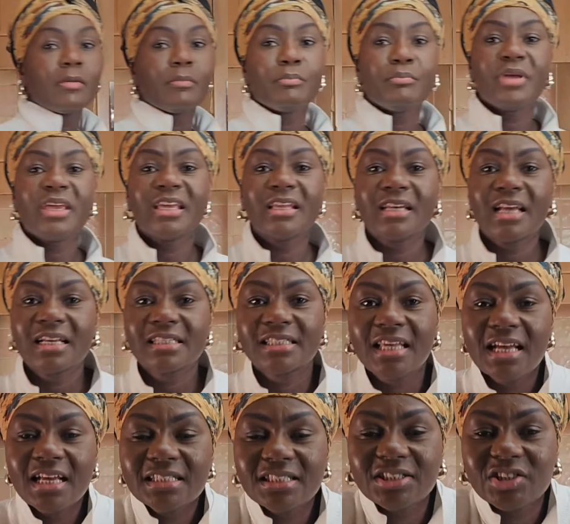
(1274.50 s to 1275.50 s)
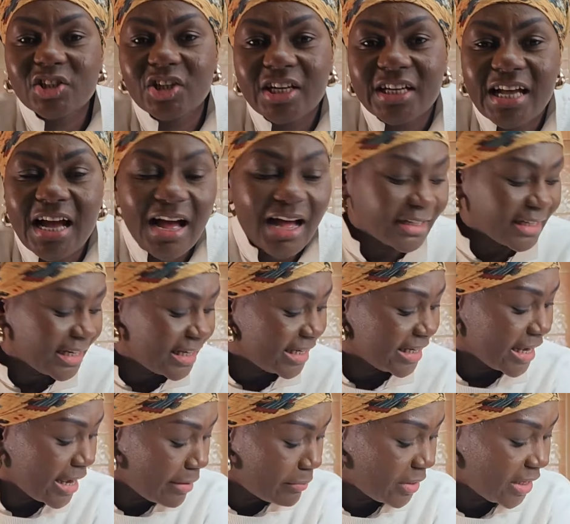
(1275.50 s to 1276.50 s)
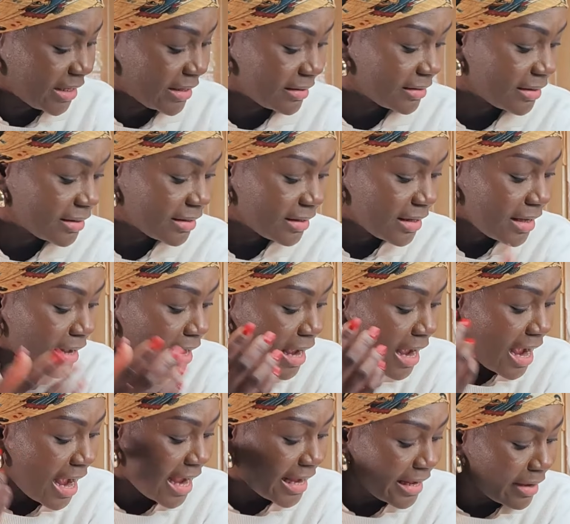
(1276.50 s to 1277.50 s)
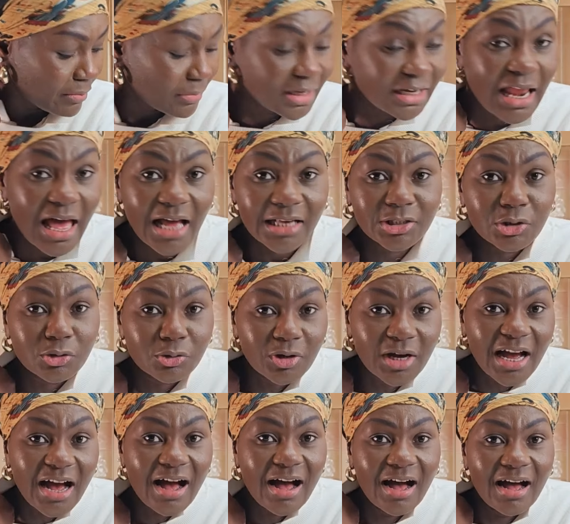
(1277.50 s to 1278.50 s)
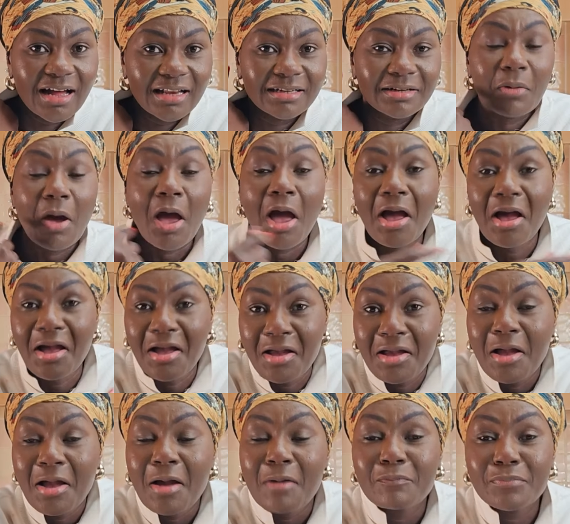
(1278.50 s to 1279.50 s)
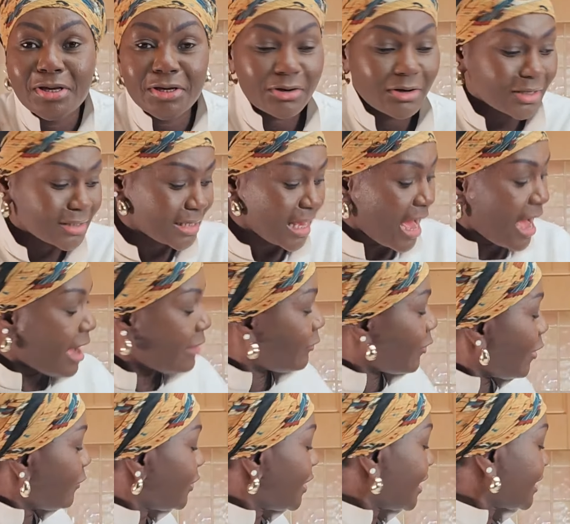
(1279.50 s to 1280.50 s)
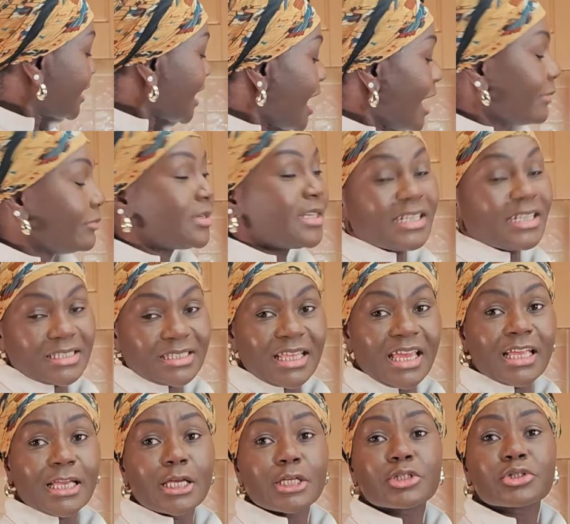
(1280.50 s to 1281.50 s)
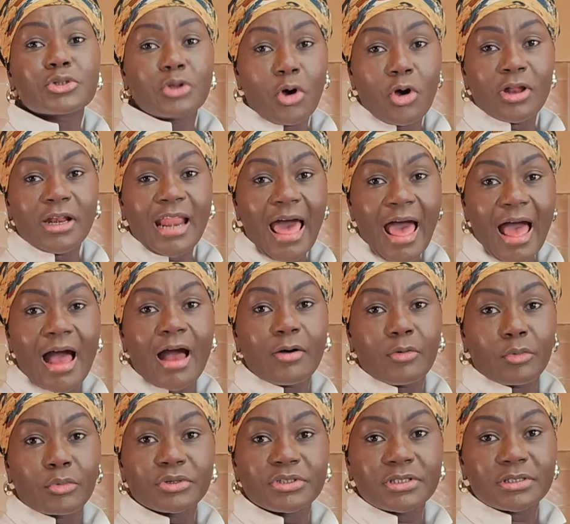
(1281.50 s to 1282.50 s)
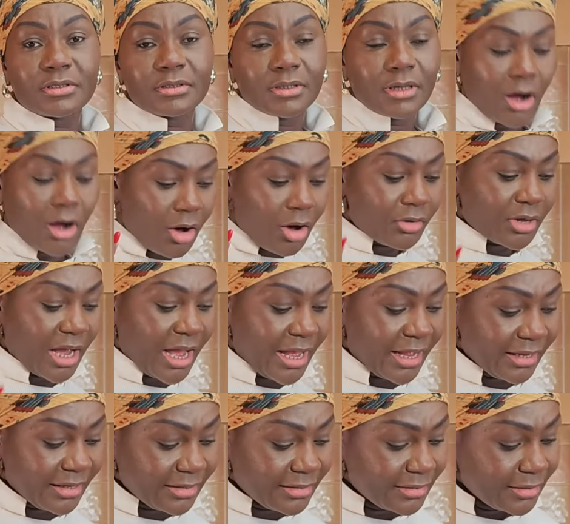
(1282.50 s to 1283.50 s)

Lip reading: Mina says she can't hear me. I am glad you can't because half of the time this thing is so loud. Okay.